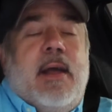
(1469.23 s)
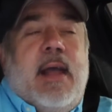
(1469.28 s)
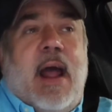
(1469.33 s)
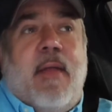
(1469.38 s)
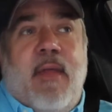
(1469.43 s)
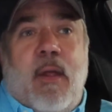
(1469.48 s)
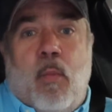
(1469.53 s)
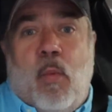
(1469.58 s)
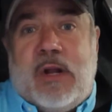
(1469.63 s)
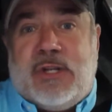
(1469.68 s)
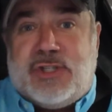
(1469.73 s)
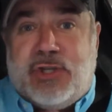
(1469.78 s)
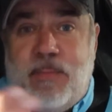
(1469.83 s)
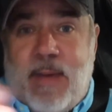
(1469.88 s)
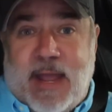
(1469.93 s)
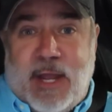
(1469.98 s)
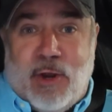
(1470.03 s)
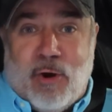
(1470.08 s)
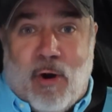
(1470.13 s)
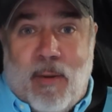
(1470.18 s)
And then once you
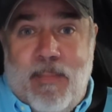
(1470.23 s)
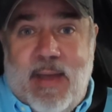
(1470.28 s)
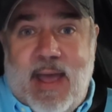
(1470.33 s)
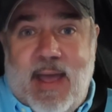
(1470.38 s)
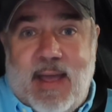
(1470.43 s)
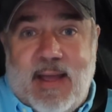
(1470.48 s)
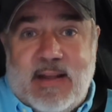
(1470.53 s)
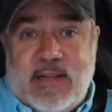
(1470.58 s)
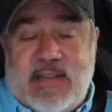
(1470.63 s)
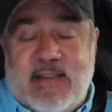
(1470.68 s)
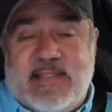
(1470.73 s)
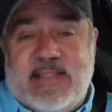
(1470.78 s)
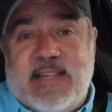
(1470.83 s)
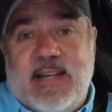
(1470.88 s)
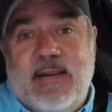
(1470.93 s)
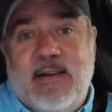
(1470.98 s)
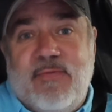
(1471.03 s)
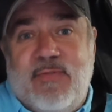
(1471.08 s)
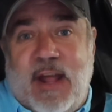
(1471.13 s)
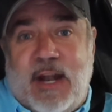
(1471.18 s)
make your amends,
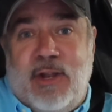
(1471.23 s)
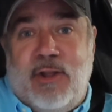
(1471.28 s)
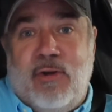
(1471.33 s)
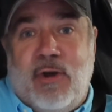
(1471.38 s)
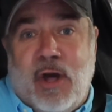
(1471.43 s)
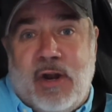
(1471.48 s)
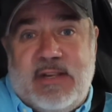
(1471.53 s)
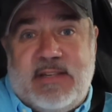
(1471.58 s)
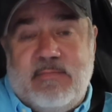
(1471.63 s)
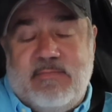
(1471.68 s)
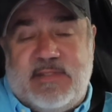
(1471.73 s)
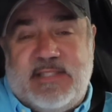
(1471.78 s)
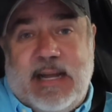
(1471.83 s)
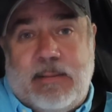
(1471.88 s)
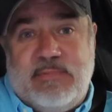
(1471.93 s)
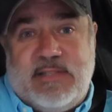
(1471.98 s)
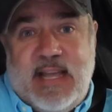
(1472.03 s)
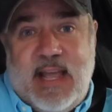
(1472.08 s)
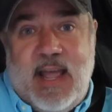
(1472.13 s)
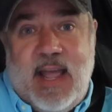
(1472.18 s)
then you go to
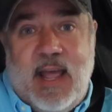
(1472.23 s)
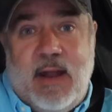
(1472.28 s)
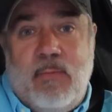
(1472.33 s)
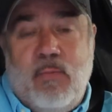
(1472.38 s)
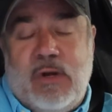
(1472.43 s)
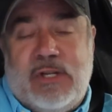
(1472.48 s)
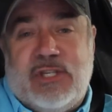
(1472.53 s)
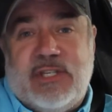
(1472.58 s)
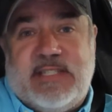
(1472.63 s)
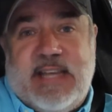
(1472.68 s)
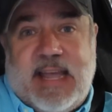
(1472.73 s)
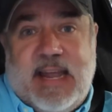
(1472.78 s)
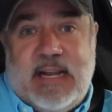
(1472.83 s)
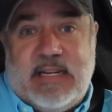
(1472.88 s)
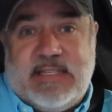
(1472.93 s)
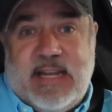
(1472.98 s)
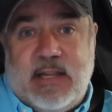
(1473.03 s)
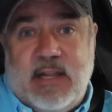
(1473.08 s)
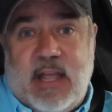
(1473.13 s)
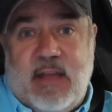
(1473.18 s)
step 10, which is taking
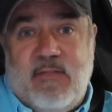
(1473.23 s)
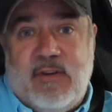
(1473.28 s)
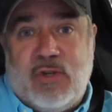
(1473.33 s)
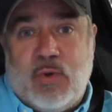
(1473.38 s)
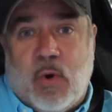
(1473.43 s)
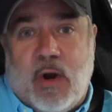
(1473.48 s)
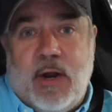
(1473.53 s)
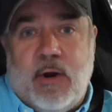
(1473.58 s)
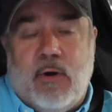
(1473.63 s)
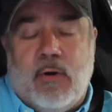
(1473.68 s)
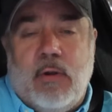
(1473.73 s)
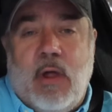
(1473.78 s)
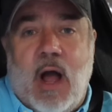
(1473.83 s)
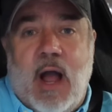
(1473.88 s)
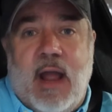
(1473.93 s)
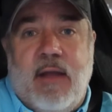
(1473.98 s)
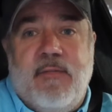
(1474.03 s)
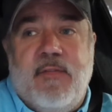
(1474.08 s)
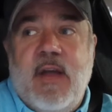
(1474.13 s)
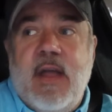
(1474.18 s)
a daily inventory in your
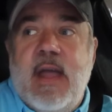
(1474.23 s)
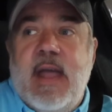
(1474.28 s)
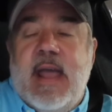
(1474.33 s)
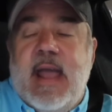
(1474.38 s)
life.